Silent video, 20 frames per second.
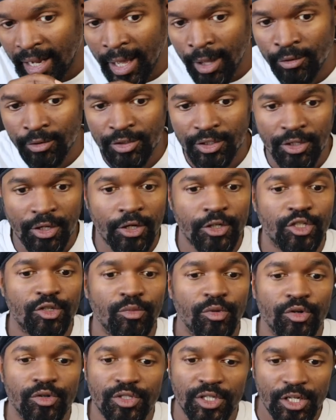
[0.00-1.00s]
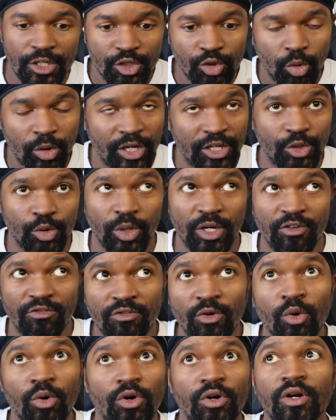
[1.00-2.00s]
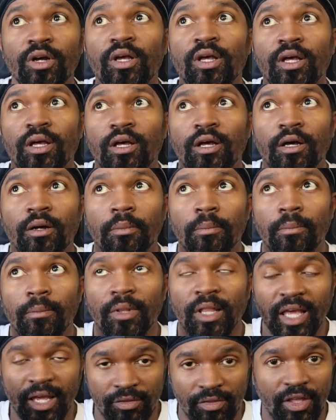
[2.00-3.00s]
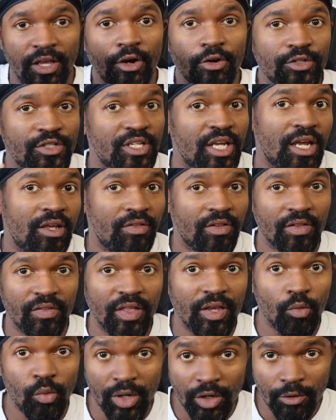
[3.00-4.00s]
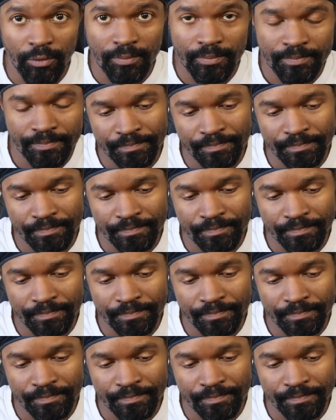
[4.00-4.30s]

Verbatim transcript: out to customers in 2024, like they are saying that they will.